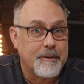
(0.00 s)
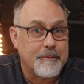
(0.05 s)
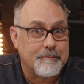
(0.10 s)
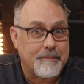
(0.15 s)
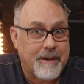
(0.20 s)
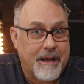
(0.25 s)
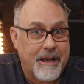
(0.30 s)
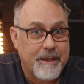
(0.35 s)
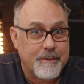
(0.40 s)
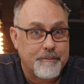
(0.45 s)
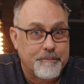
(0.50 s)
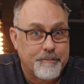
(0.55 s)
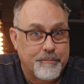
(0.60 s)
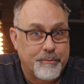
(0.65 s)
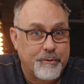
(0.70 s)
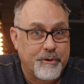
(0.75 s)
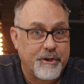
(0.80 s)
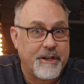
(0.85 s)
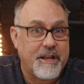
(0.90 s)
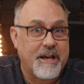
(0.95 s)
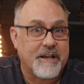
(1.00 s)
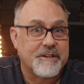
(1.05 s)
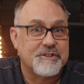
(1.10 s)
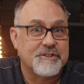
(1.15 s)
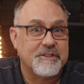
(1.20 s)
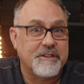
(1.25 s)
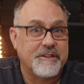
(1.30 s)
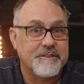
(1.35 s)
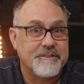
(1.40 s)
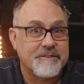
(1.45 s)
my
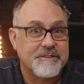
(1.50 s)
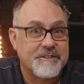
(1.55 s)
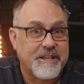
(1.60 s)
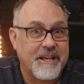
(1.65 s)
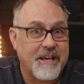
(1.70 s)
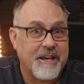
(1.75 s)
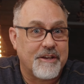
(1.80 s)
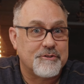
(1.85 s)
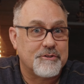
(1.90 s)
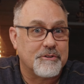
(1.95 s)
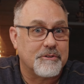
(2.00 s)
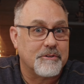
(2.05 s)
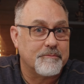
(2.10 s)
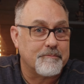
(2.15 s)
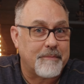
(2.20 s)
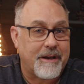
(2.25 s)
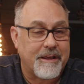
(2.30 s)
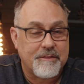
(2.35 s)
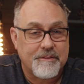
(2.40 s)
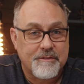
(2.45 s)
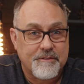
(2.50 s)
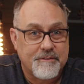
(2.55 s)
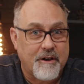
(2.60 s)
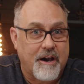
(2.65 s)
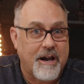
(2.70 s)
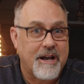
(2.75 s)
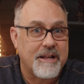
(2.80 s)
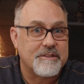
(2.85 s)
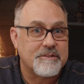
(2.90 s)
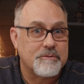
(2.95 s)
production schedule, my
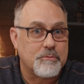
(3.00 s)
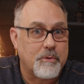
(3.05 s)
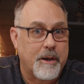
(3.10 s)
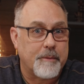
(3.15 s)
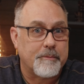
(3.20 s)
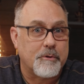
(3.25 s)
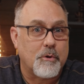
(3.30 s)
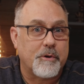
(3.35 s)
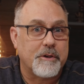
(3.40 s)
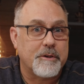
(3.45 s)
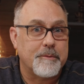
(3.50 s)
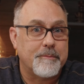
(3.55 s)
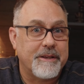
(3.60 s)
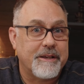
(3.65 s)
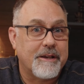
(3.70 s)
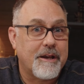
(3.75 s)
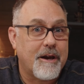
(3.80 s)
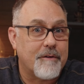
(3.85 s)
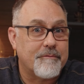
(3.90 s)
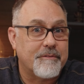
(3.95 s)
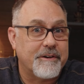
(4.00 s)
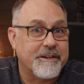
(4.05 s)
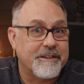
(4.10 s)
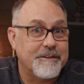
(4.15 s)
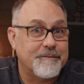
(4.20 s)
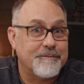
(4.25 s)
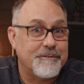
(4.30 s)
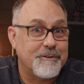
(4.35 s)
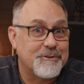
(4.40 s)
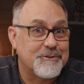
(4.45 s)
thoughts, what I'm going to be covering in
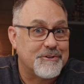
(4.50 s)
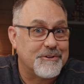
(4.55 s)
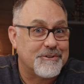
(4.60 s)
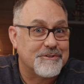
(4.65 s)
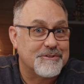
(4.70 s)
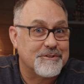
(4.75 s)
the future.